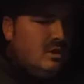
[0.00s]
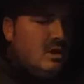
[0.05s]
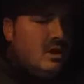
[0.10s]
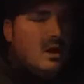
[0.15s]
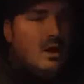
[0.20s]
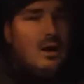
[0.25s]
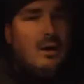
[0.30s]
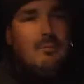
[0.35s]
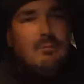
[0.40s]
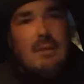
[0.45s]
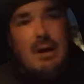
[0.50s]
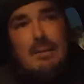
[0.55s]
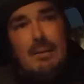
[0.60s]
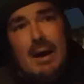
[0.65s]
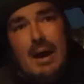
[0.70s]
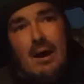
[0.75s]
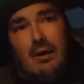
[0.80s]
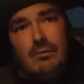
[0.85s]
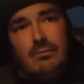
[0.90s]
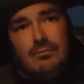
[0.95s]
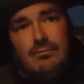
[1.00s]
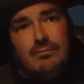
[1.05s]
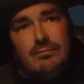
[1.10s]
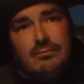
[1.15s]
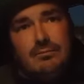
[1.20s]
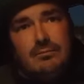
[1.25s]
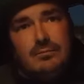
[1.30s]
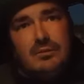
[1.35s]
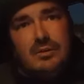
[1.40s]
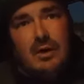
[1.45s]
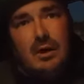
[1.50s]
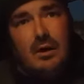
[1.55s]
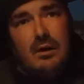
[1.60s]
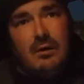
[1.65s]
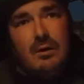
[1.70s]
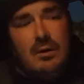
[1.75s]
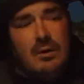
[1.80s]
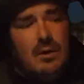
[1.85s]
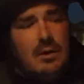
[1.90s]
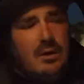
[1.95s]
I'm out, so.
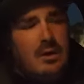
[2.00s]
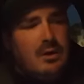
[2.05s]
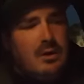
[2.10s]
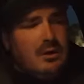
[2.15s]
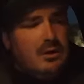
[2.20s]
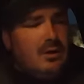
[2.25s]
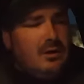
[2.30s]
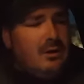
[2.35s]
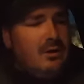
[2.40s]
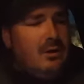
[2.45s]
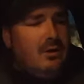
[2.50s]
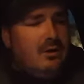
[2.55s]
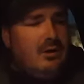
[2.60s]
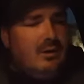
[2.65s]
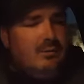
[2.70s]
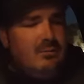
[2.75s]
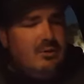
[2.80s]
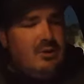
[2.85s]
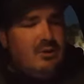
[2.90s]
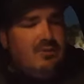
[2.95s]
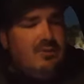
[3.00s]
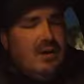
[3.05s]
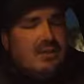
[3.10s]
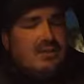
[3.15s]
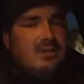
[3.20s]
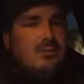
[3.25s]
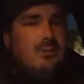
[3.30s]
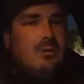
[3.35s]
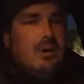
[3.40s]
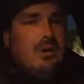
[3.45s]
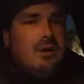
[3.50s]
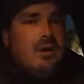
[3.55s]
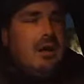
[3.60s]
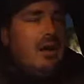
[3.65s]
Good to go. Now I'm gonna go find somewhere to